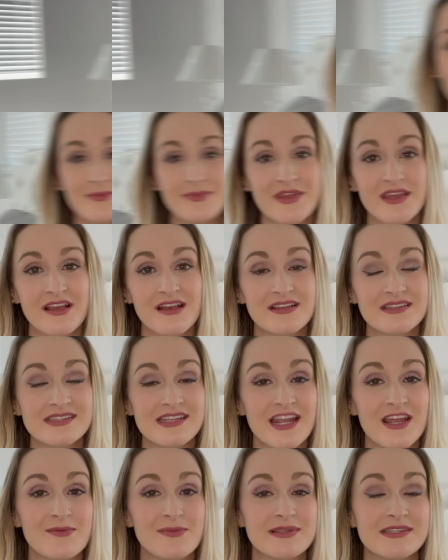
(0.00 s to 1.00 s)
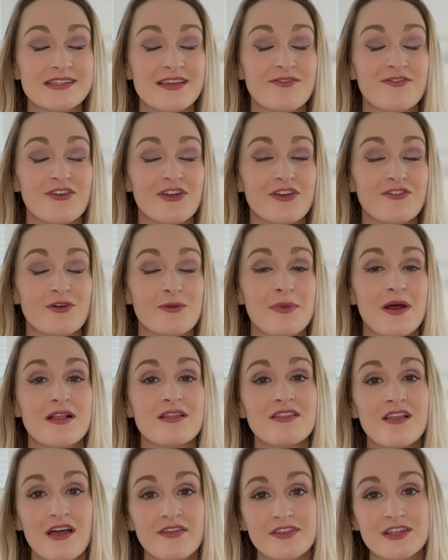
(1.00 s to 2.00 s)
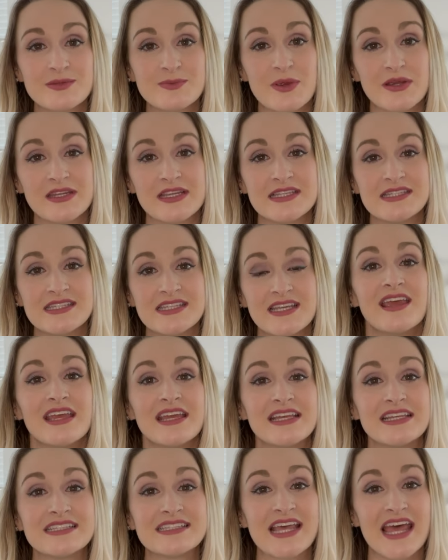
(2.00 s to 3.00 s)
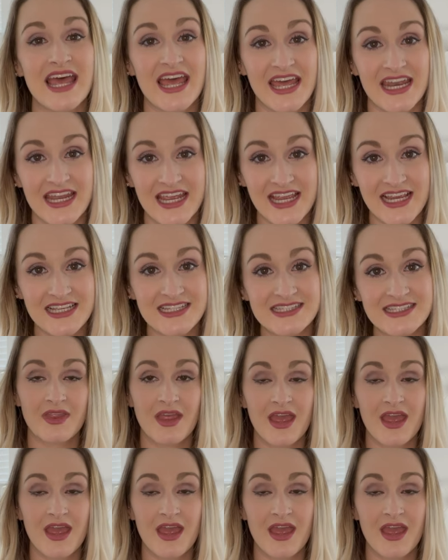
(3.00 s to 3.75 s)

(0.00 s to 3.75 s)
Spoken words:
Something else that I've been suffering from a lot this pregnancy is headaches.